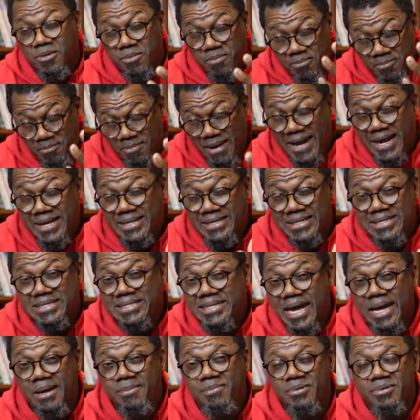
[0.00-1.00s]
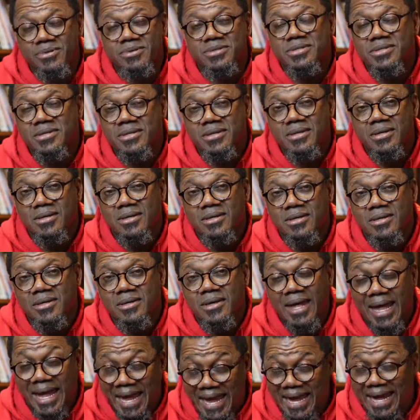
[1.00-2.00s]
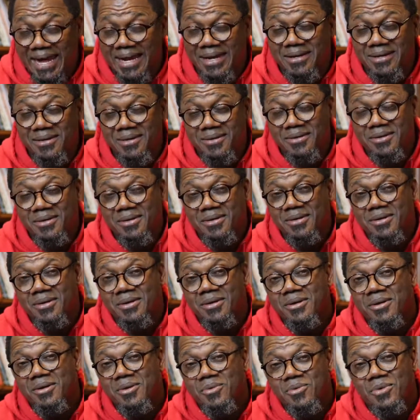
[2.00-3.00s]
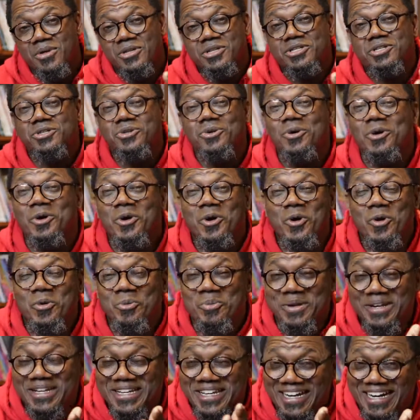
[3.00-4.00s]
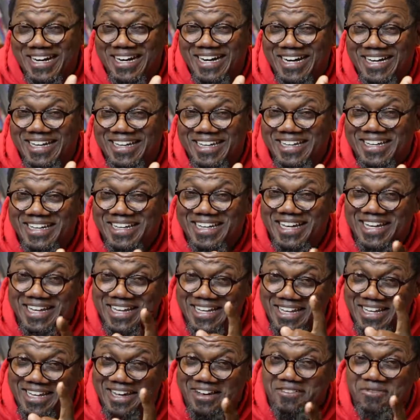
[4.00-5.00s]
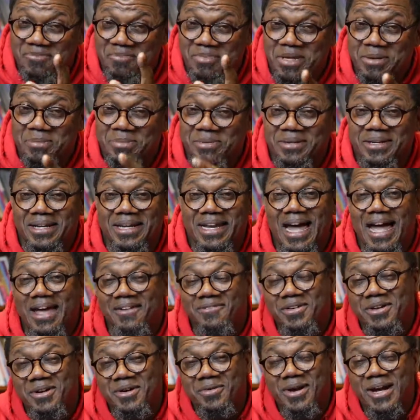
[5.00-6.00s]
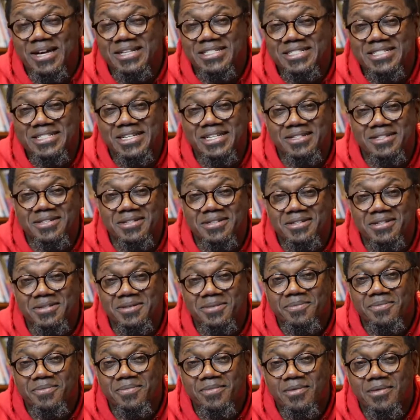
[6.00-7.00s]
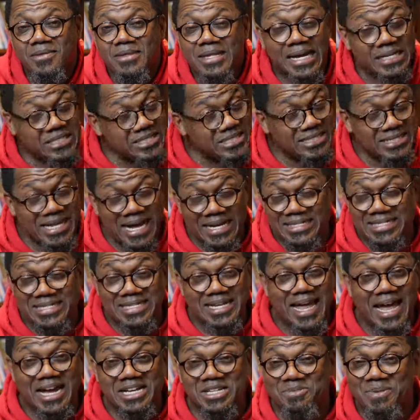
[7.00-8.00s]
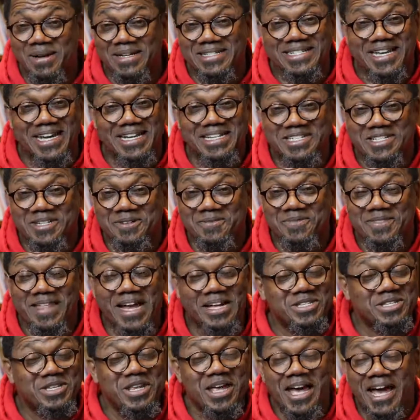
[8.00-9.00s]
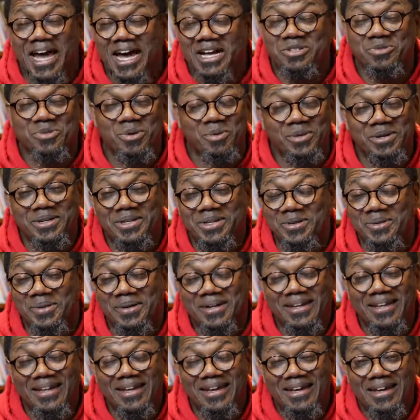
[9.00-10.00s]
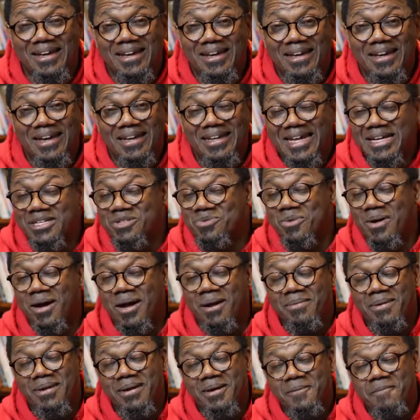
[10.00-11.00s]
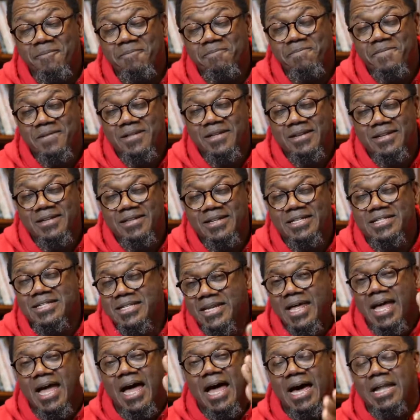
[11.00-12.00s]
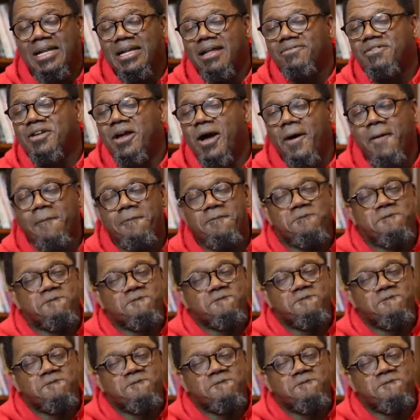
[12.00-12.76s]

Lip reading: make disciples, and restore hope in God and love people to life in Christ Jesus? That's the expectation. That's what we're doing. And that's why I'm here. Listen, I love y'all.